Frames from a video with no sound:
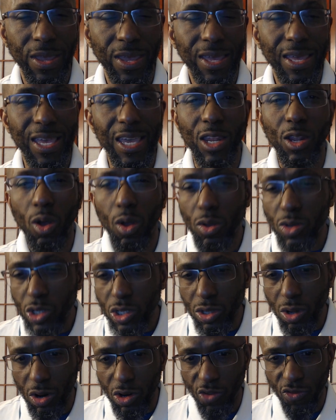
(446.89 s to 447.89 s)
It all
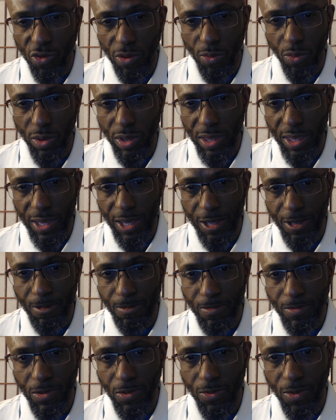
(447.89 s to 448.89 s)
starts from within,
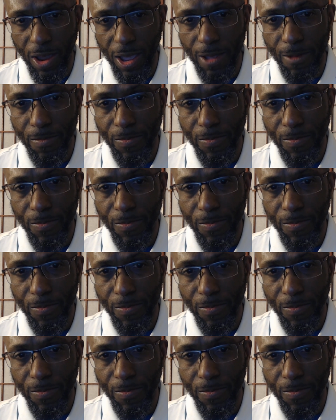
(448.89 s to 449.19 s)
right?